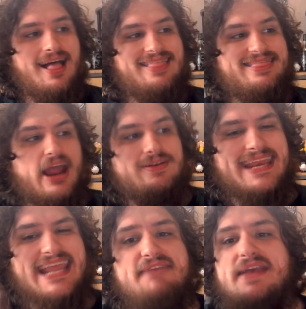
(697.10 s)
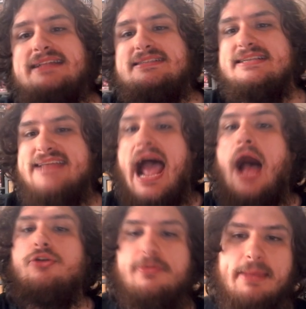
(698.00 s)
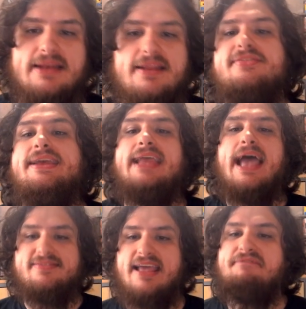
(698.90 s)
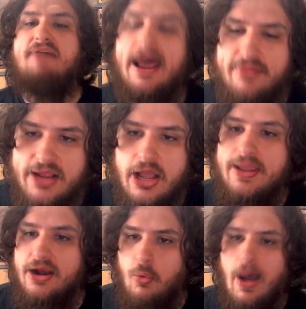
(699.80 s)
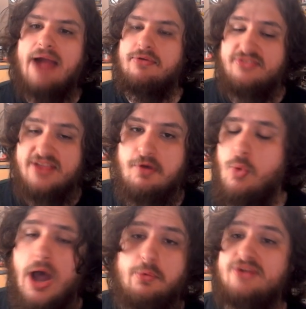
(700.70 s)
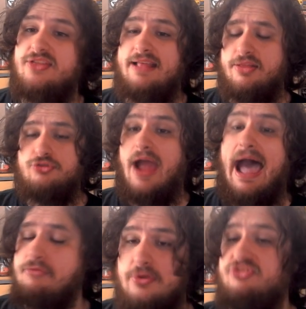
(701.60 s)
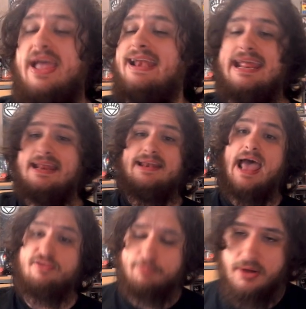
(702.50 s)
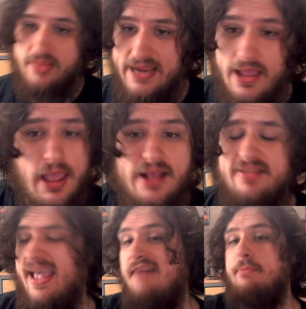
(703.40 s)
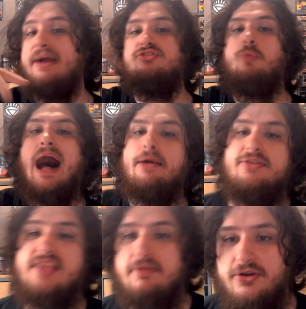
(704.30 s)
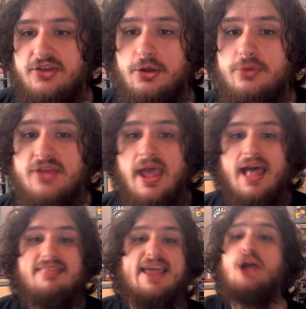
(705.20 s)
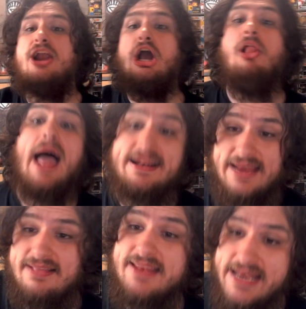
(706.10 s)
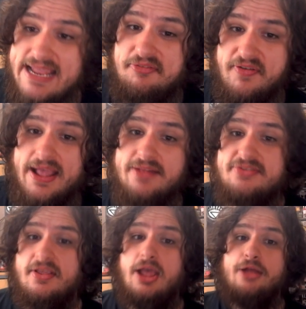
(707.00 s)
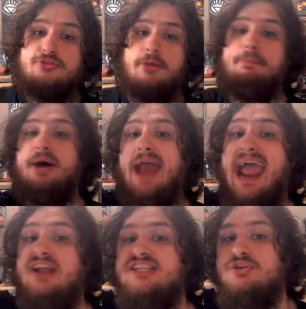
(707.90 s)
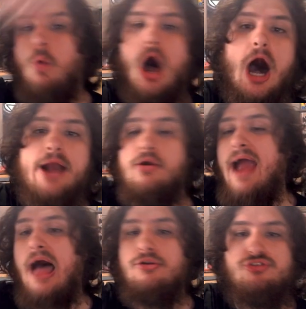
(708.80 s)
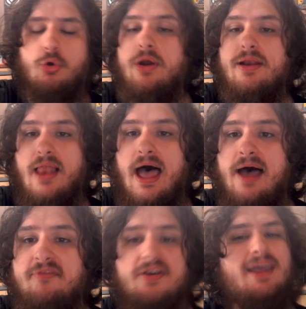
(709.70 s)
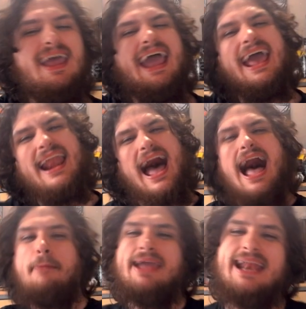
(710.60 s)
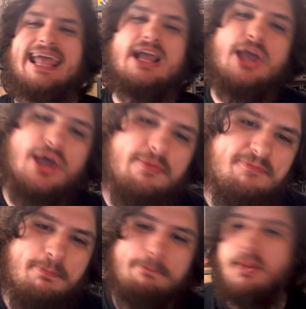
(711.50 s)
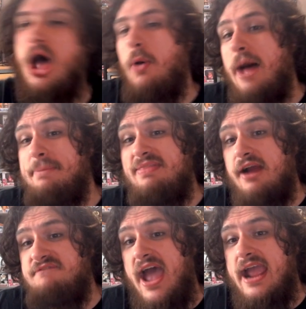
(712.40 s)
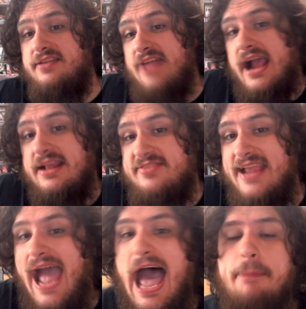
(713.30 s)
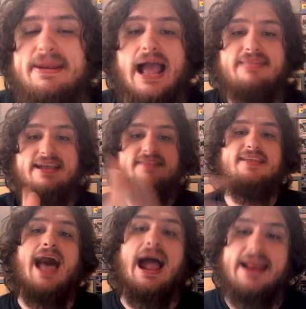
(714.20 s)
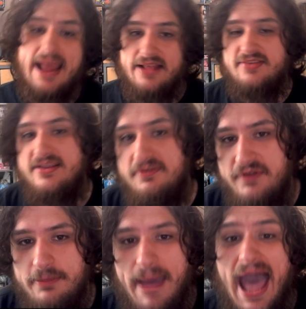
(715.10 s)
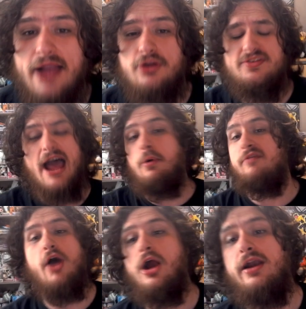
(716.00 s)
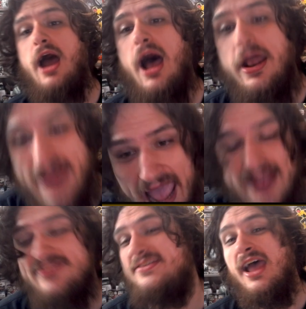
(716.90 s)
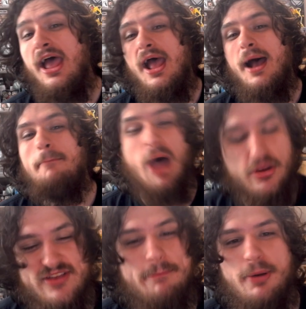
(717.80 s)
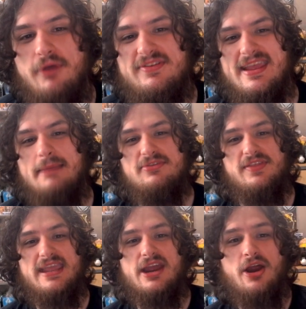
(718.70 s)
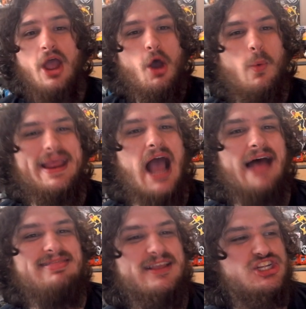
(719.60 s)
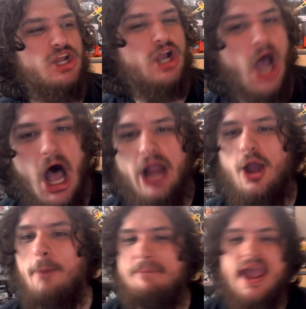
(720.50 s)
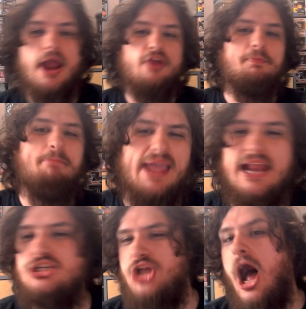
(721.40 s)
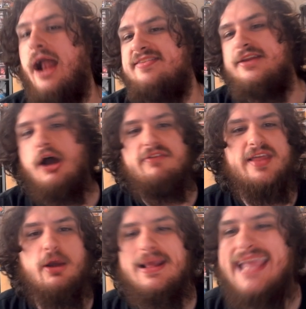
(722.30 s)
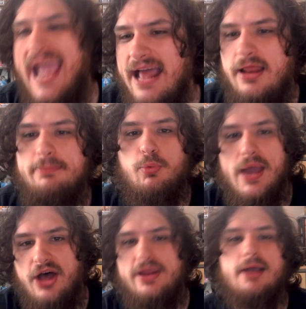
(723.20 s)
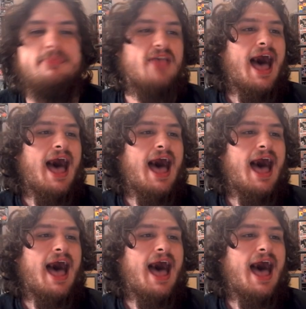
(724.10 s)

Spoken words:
Their defense is down tremendously. Yes, they finally go get a wide receiver one, which in the draft, which they needed desperately because they have a bunch of wide receiver twos. They're neglecting the defense to put a squad around Jordan Love. And I mean, it could blow up in their face. I could see it happening. I think it's a 9-8 season for the Packers. Now, one of our next most improved teams of the year, we got the Chicago Bears. Ben Johnson over there with Caleb Williams.